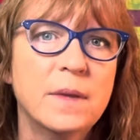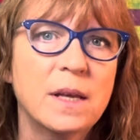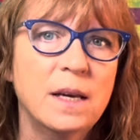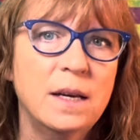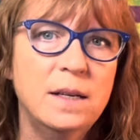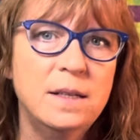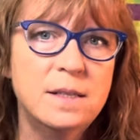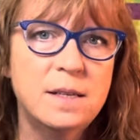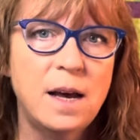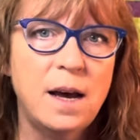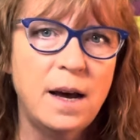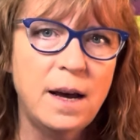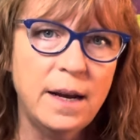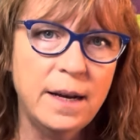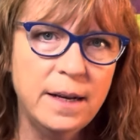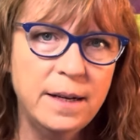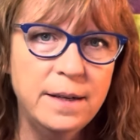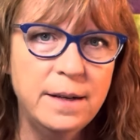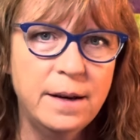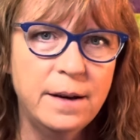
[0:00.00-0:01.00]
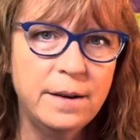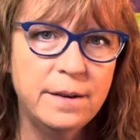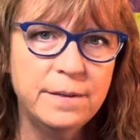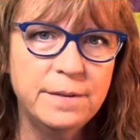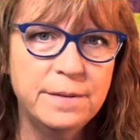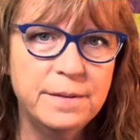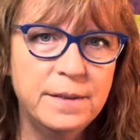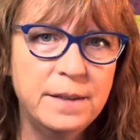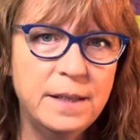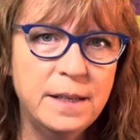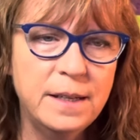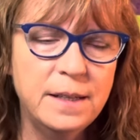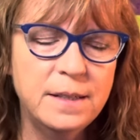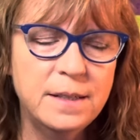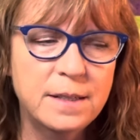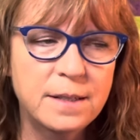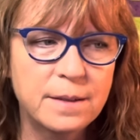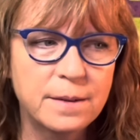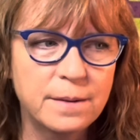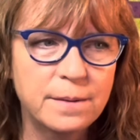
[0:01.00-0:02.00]
It's high enough
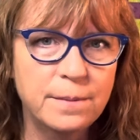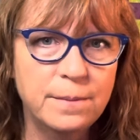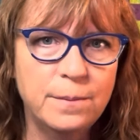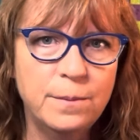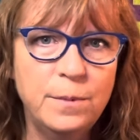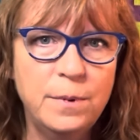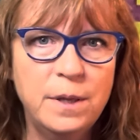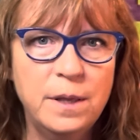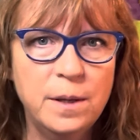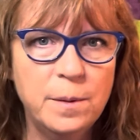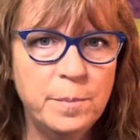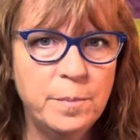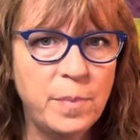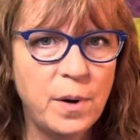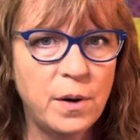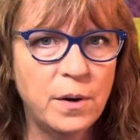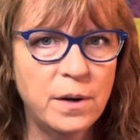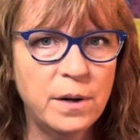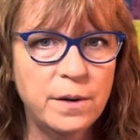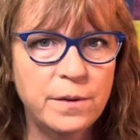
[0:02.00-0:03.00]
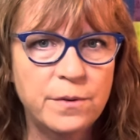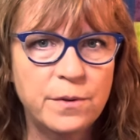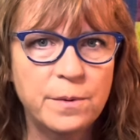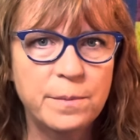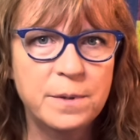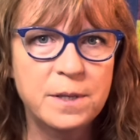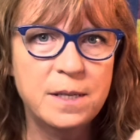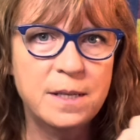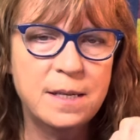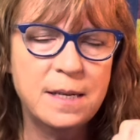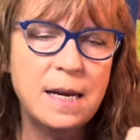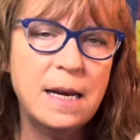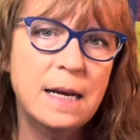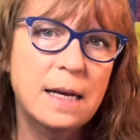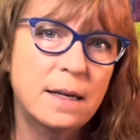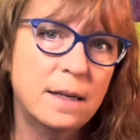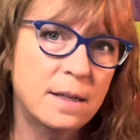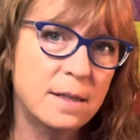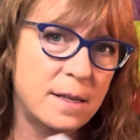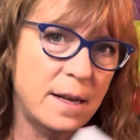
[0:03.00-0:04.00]
that when the bar from the
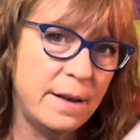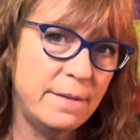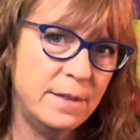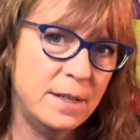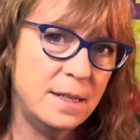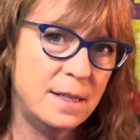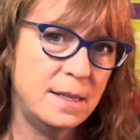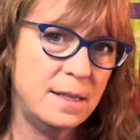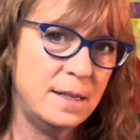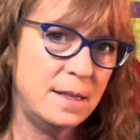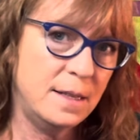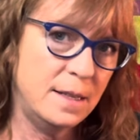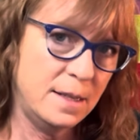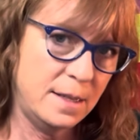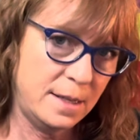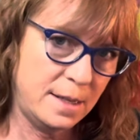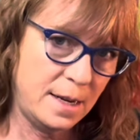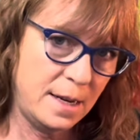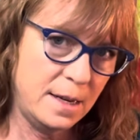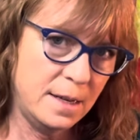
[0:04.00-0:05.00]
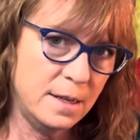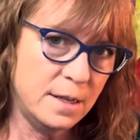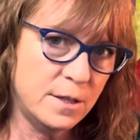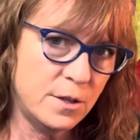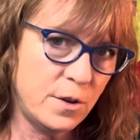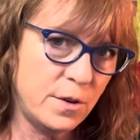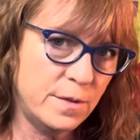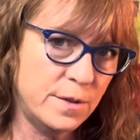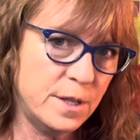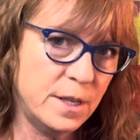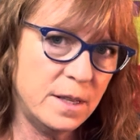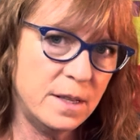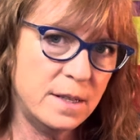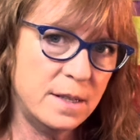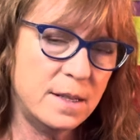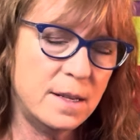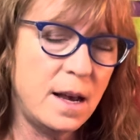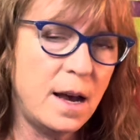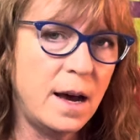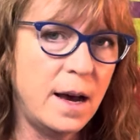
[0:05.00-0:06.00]
stand, because I have this, the stand is off to the
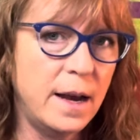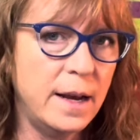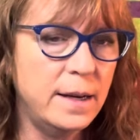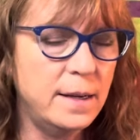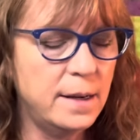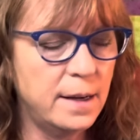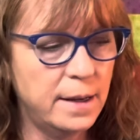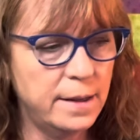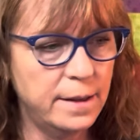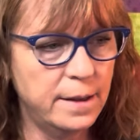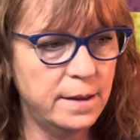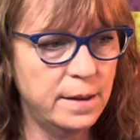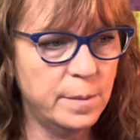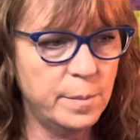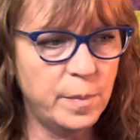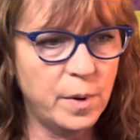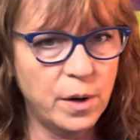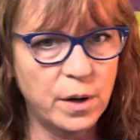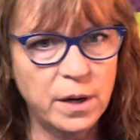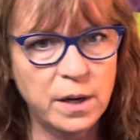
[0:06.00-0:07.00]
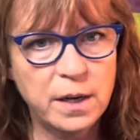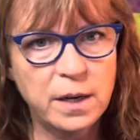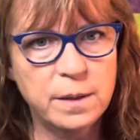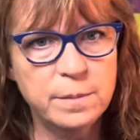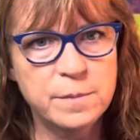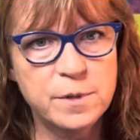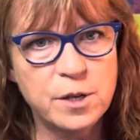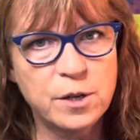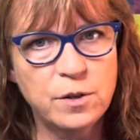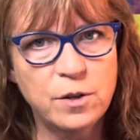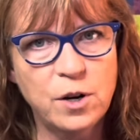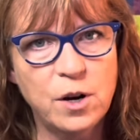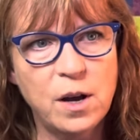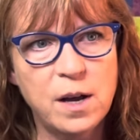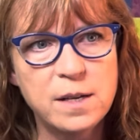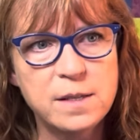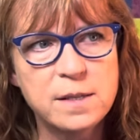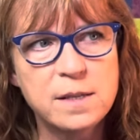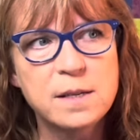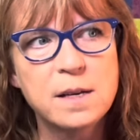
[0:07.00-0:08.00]
side and then the bar comes
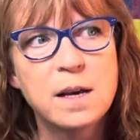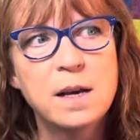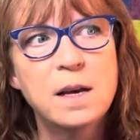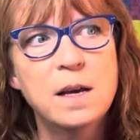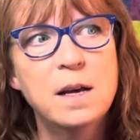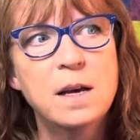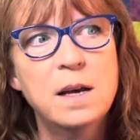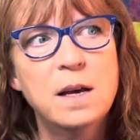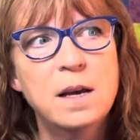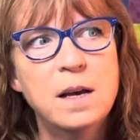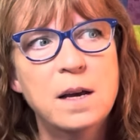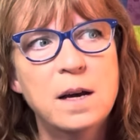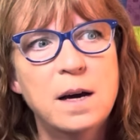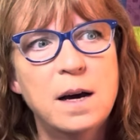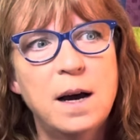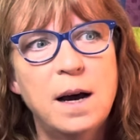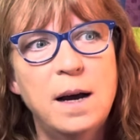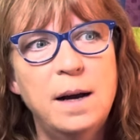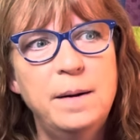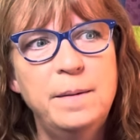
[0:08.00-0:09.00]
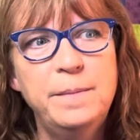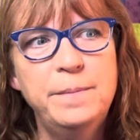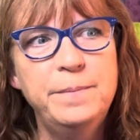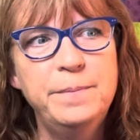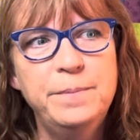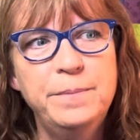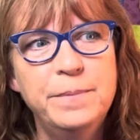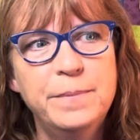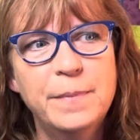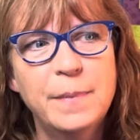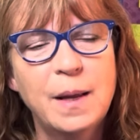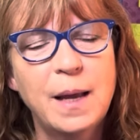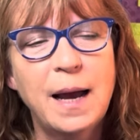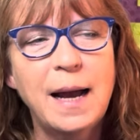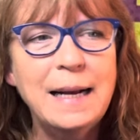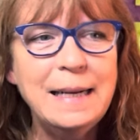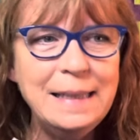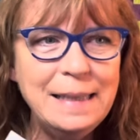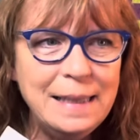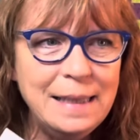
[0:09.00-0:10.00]
across, um,
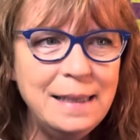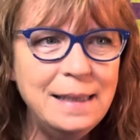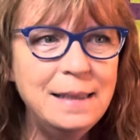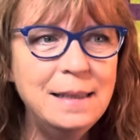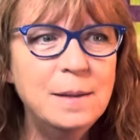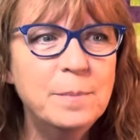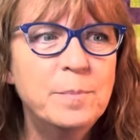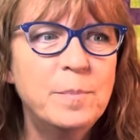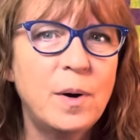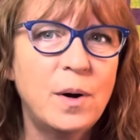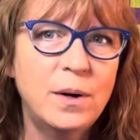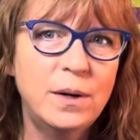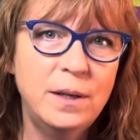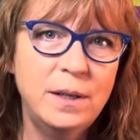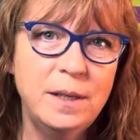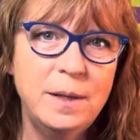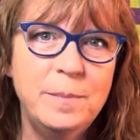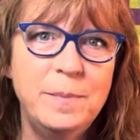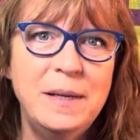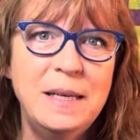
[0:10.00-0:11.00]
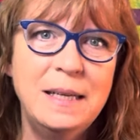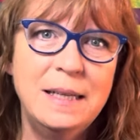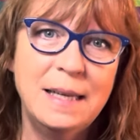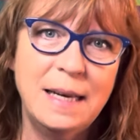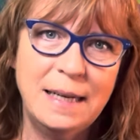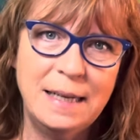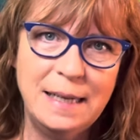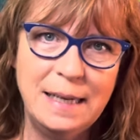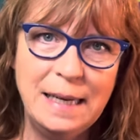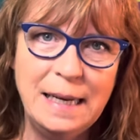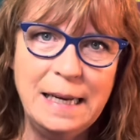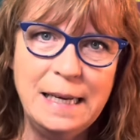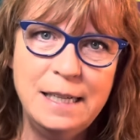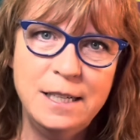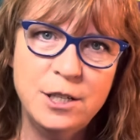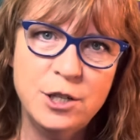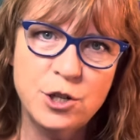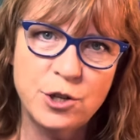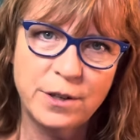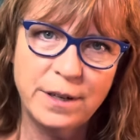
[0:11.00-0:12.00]
I need the bar to be like an
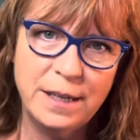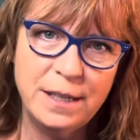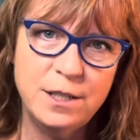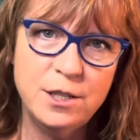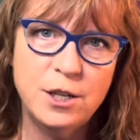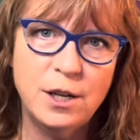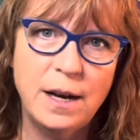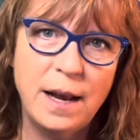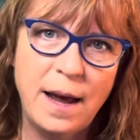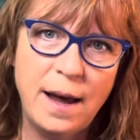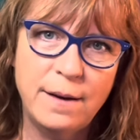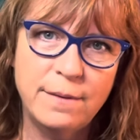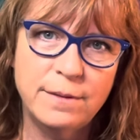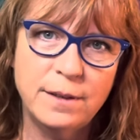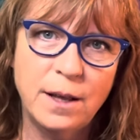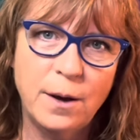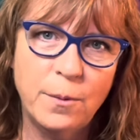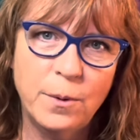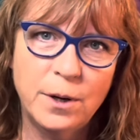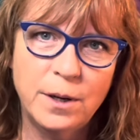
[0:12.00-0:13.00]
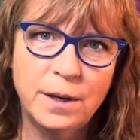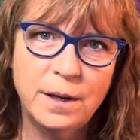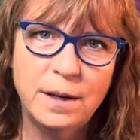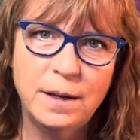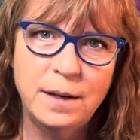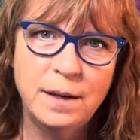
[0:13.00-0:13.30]
inch or inch and a half lower,